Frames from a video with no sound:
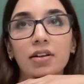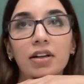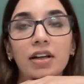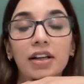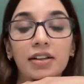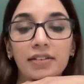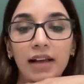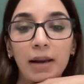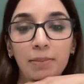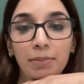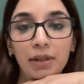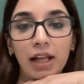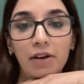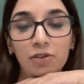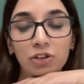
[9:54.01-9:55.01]

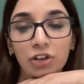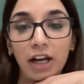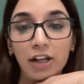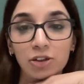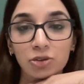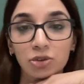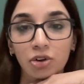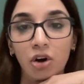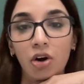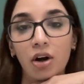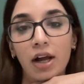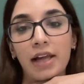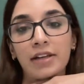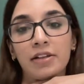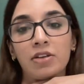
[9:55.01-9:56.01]
example, I would try to draw
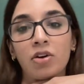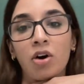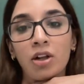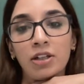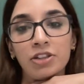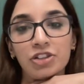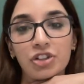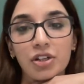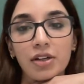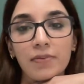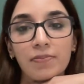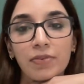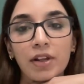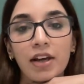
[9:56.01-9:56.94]
an analogy.